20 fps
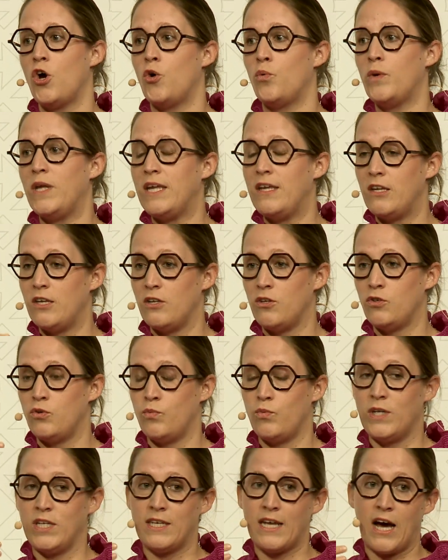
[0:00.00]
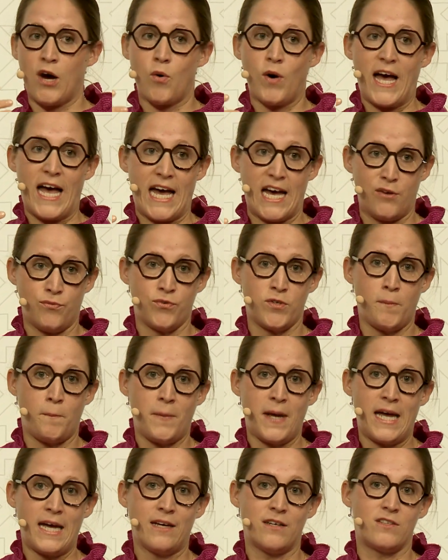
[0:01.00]
We now have the
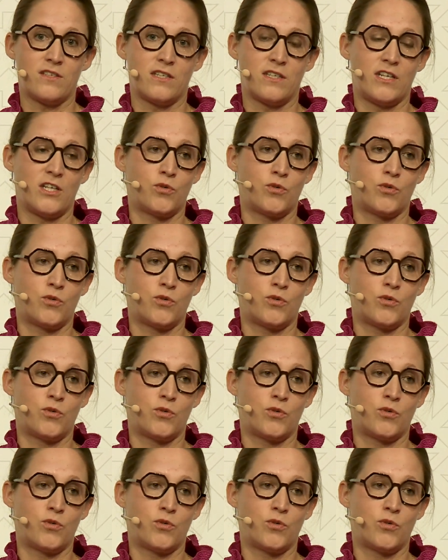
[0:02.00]
Pact.